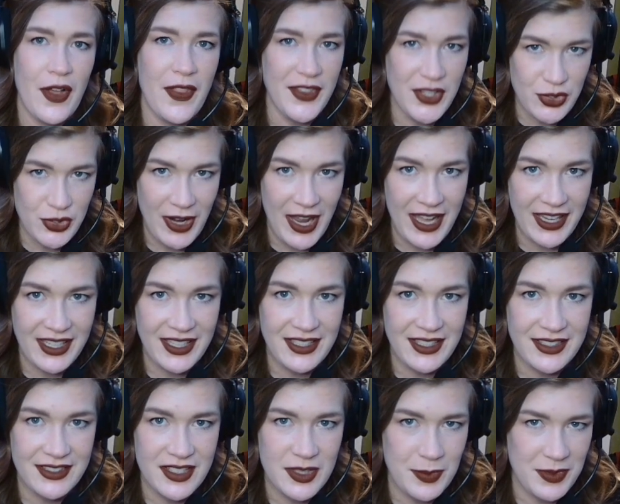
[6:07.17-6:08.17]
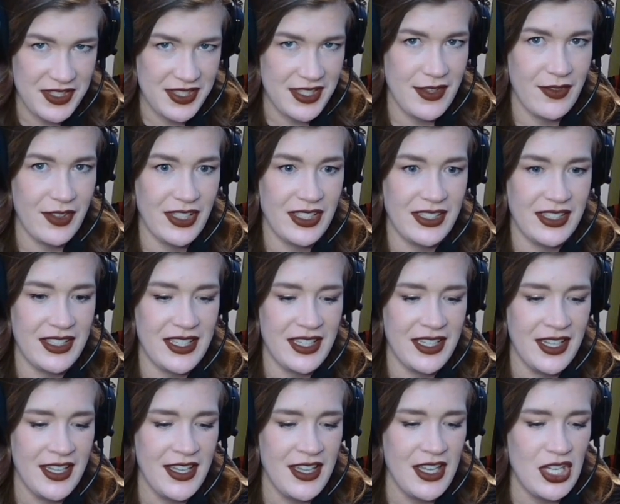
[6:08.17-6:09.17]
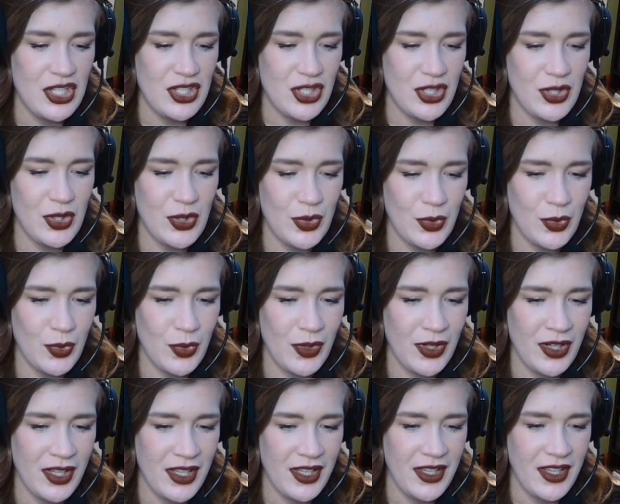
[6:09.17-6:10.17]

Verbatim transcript: on the dragon specifically to